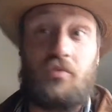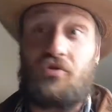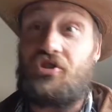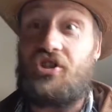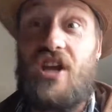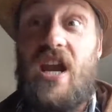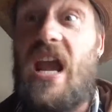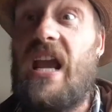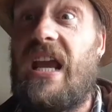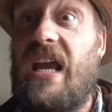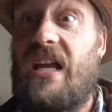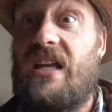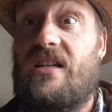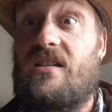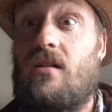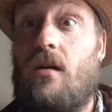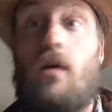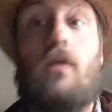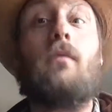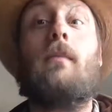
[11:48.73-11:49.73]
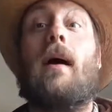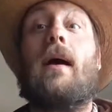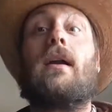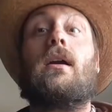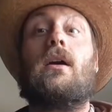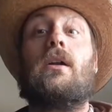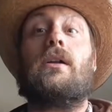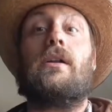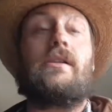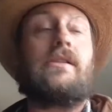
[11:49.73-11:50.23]
chickens. Oh my
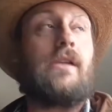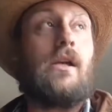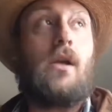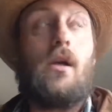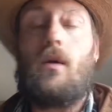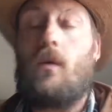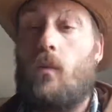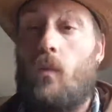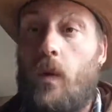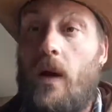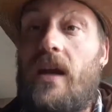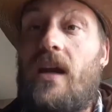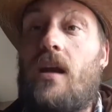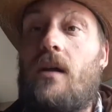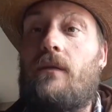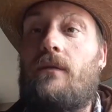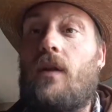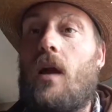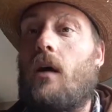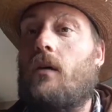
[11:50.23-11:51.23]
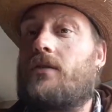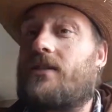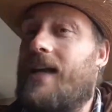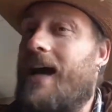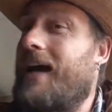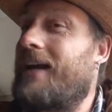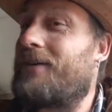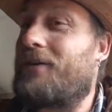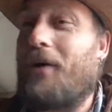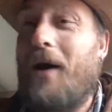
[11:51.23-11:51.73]
goodness. We have lost,
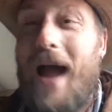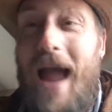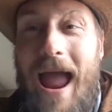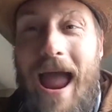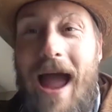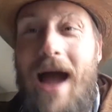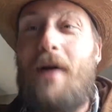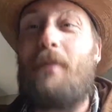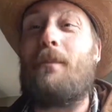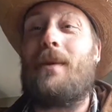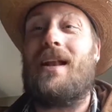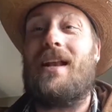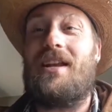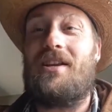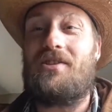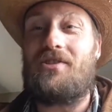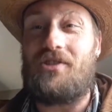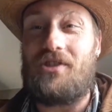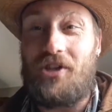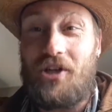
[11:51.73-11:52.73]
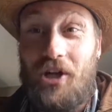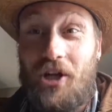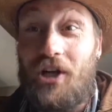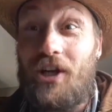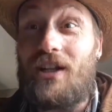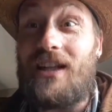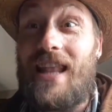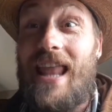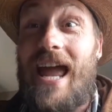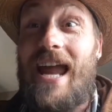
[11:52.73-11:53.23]
I don't know how many
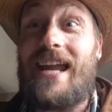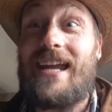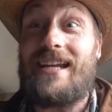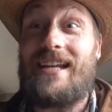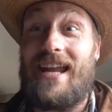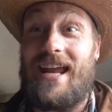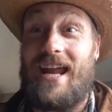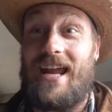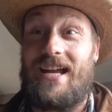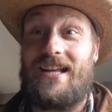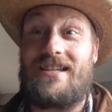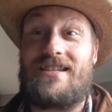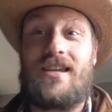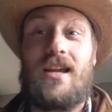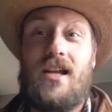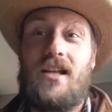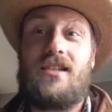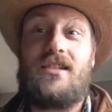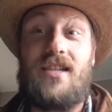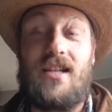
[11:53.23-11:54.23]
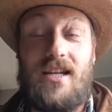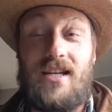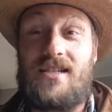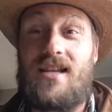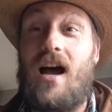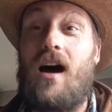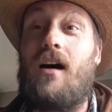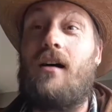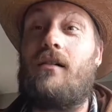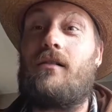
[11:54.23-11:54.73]
good laying hens to these
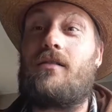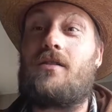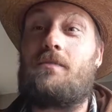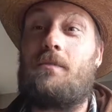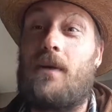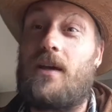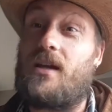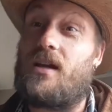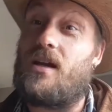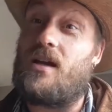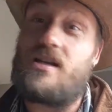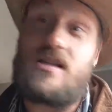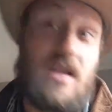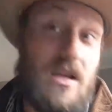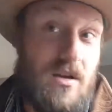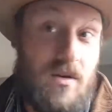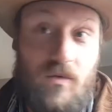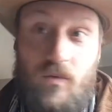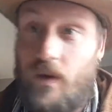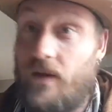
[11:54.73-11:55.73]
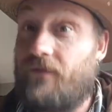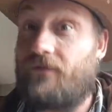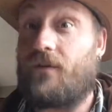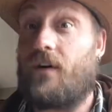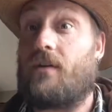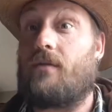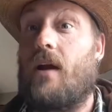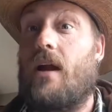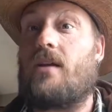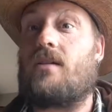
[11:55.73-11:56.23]
hogs because we'd
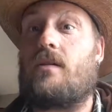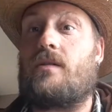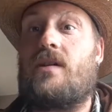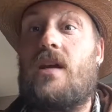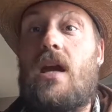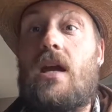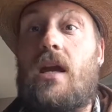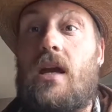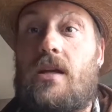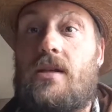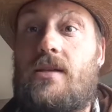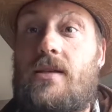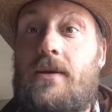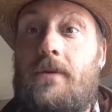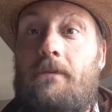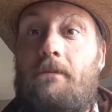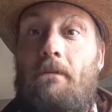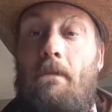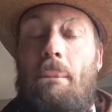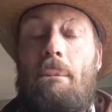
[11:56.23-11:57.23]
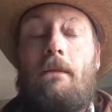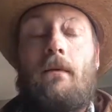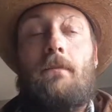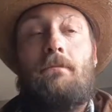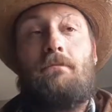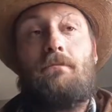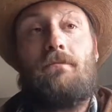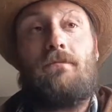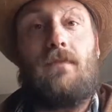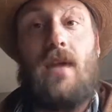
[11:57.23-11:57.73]
free range our chickens.
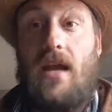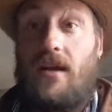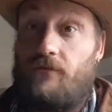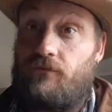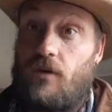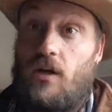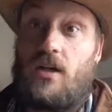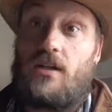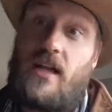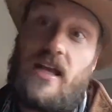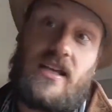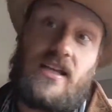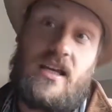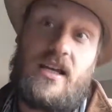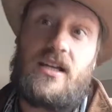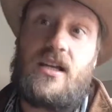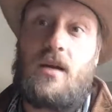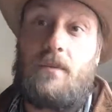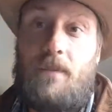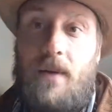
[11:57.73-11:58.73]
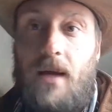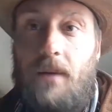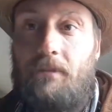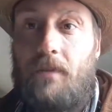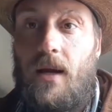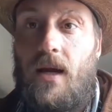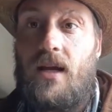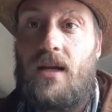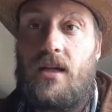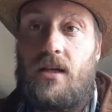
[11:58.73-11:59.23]
They'd run, they'd get in a pig
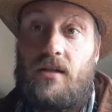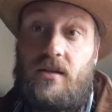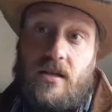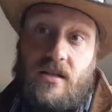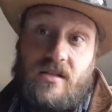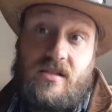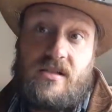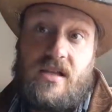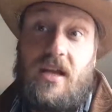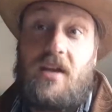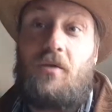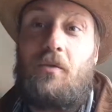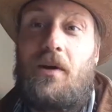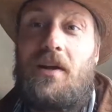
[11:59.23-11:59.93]
pen, and next thing